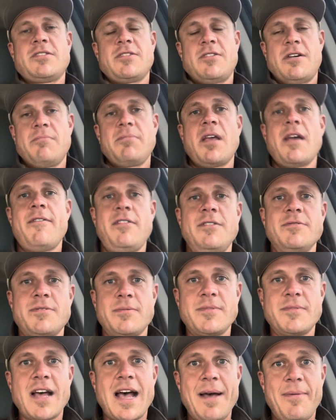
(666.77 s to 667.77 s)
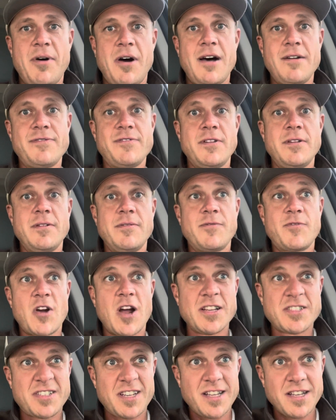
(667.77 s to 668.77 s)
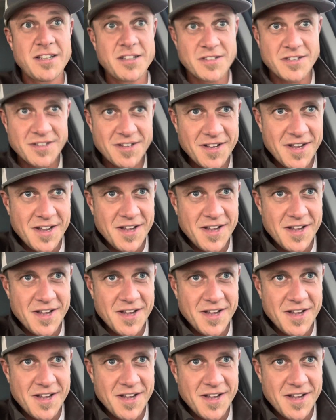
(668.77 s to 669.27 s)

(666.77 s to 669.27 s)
so I'm giving him some time off. And Frosty is,